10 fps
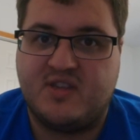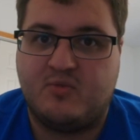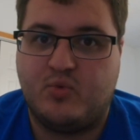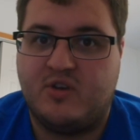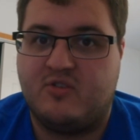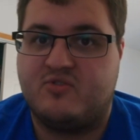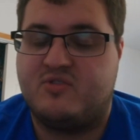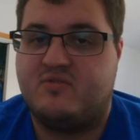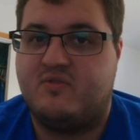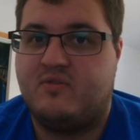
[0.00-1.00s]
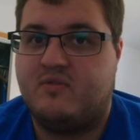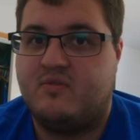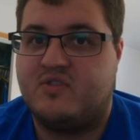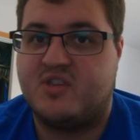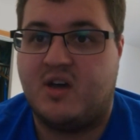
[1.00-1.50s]
that Windows
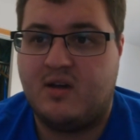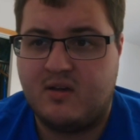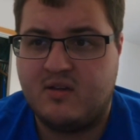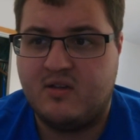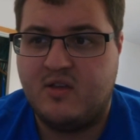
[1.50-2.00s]
saw.